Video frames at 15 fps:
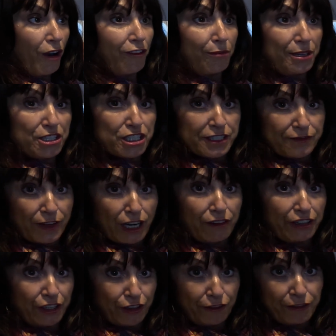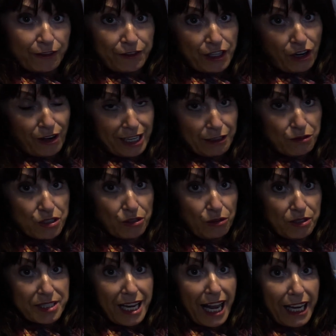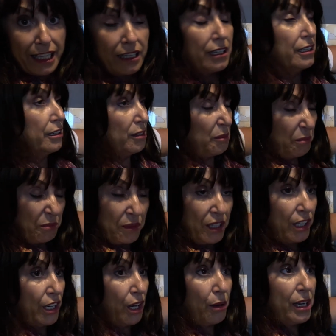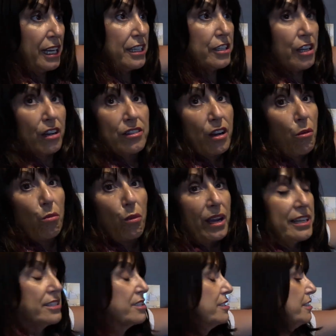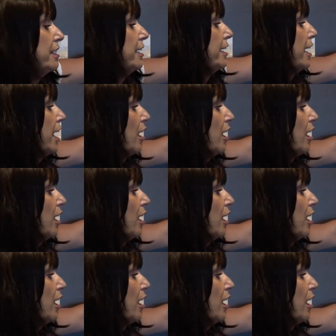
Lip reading: off, which is fair enough if you're out all day. You know, don't waste the